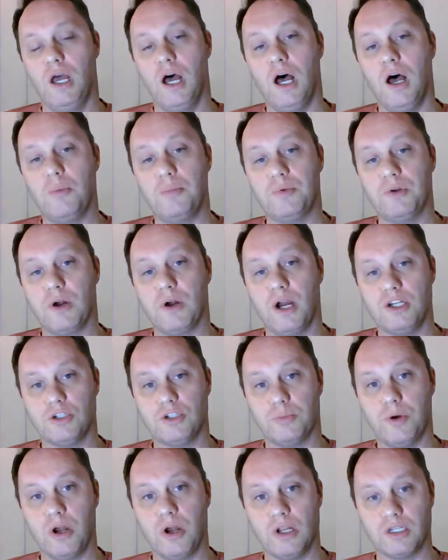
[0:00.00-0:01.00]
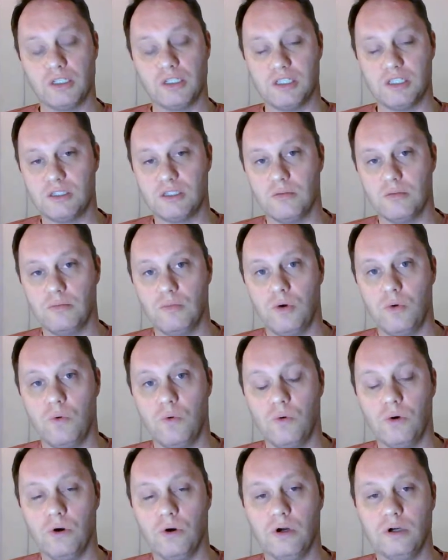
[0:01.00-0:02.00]
up your hydroponic system
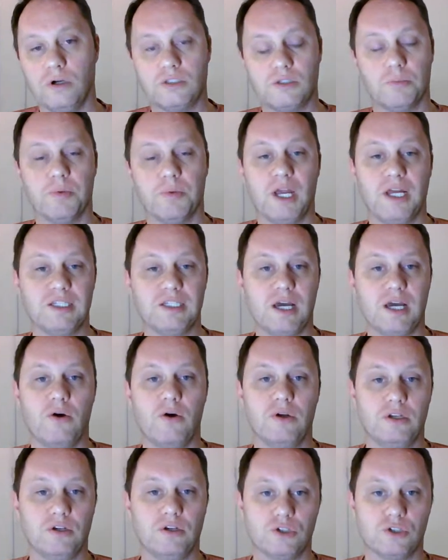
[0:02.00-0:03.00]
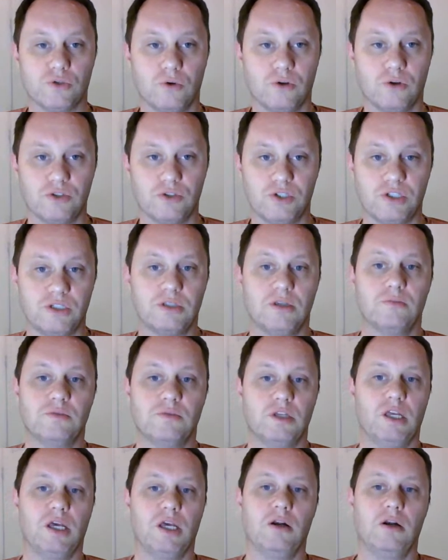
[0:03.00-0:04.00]
or to plant out in your soil
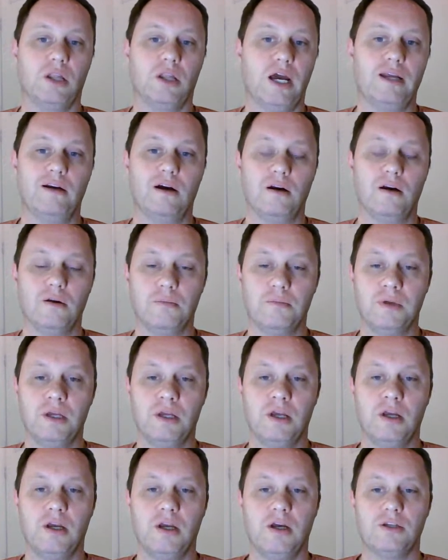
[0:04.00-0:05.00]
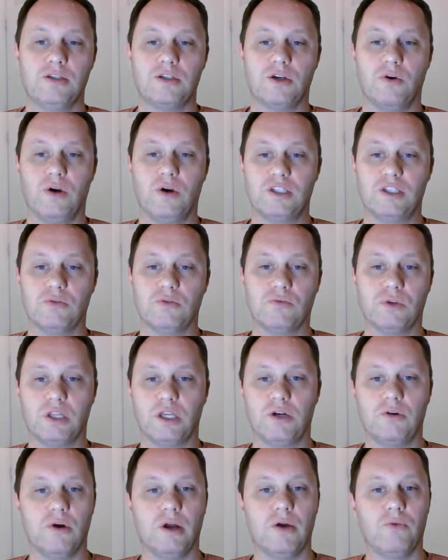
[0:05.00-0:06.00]
systems and get a light on them. So it's a
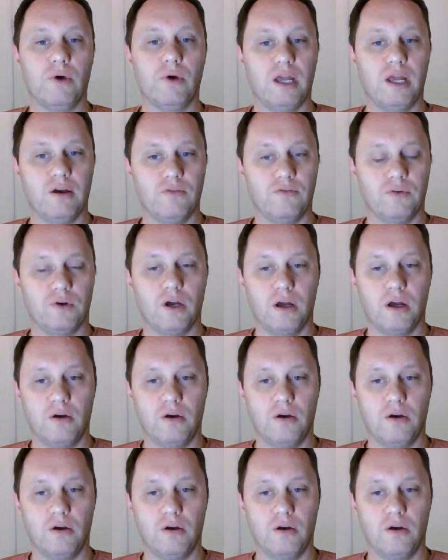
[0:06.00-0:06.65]
really great way of